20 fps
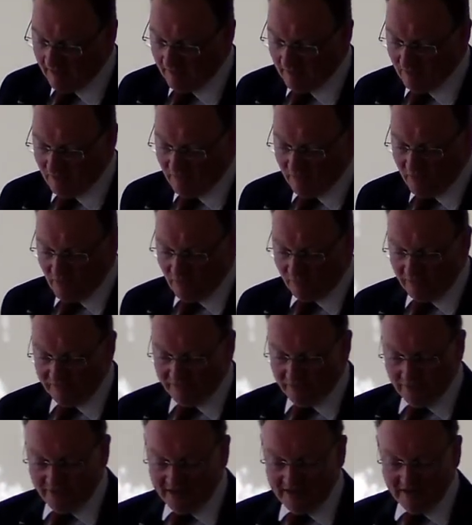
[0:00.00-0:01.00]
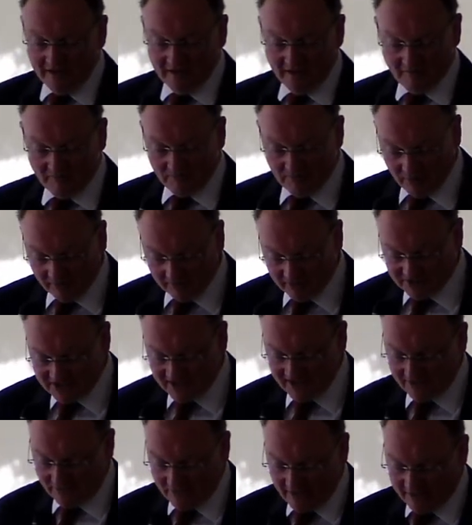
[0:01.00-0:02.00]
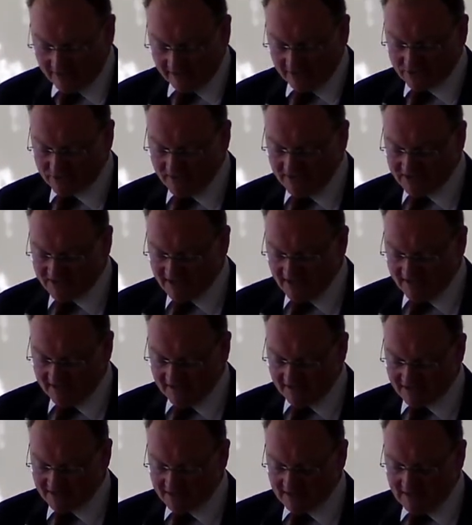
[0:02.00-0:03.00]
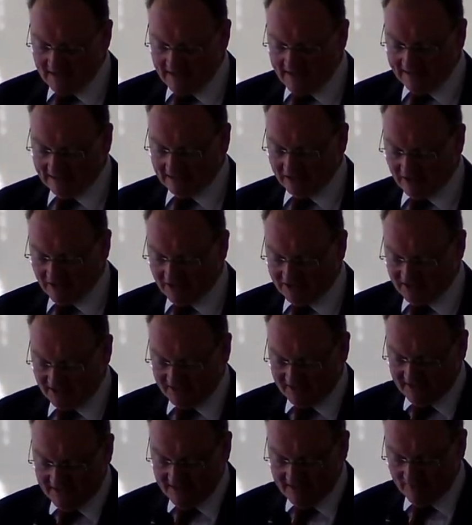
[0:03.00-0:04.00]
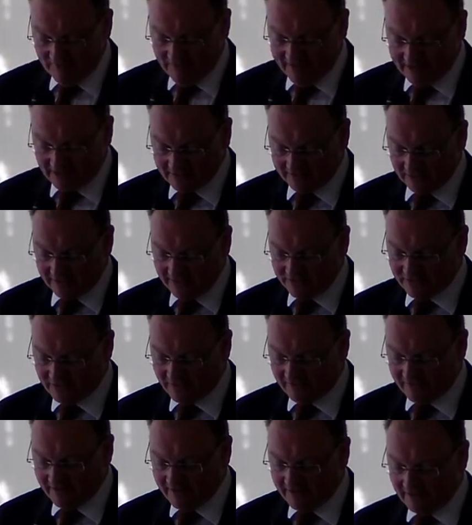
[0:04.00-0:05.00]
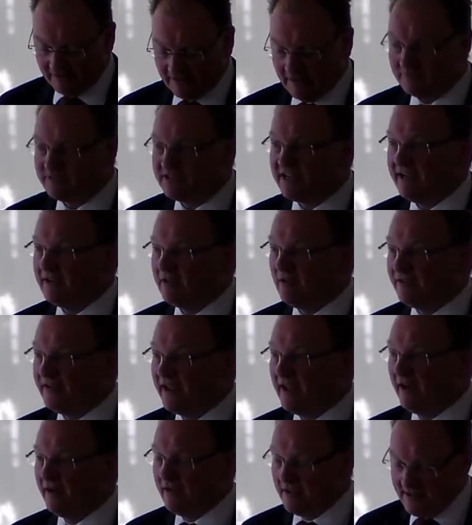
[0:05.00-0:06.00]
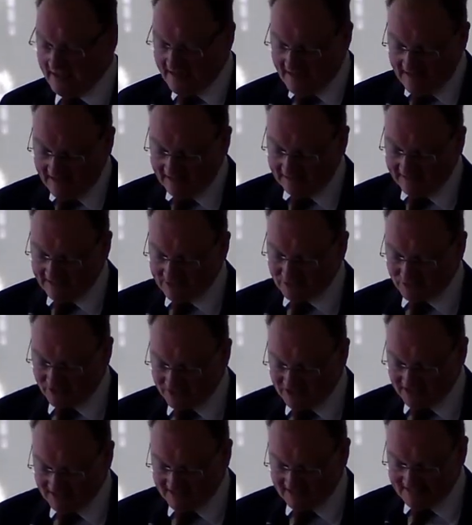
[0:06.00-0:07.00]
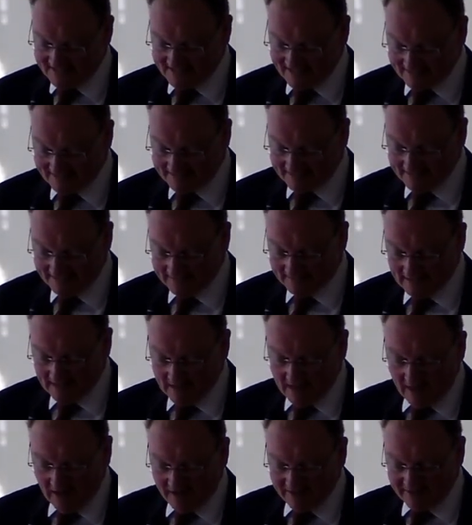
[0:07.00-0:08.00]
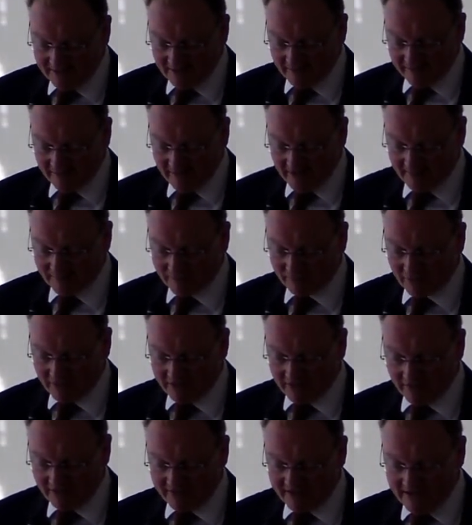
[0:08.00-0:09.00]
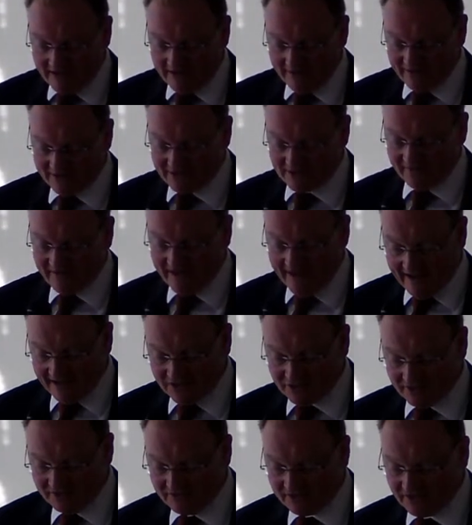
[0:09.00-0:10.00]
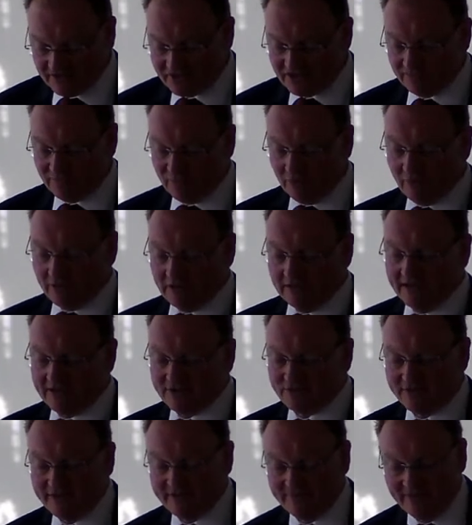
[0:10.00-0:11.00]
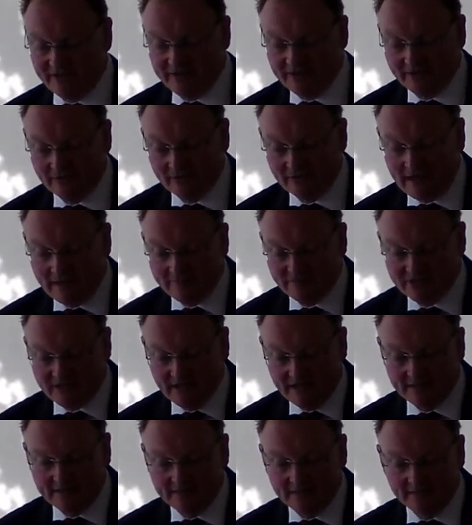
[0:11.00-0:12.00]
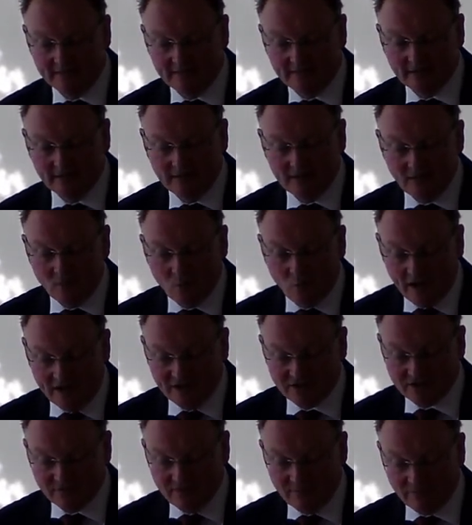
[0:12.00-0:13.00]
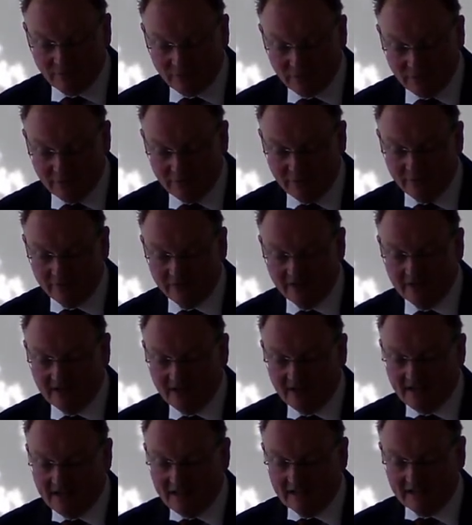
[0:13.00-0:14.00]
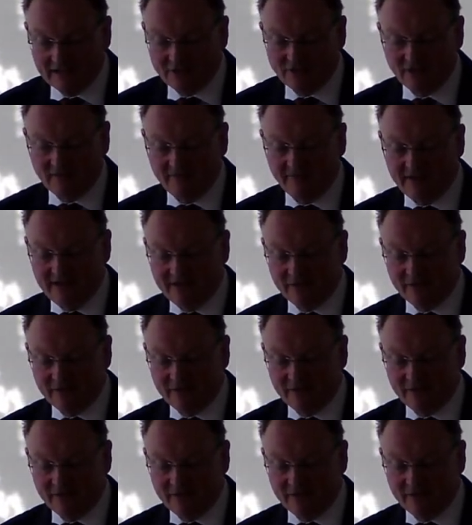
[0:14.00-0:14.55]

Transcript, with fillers: Um, reviewing policy and regulatory settings, analysing the impact of electric vehicle uptake on our electricity sector, identifying priority areas of action to support electric vehicle uptake, ways to improve electric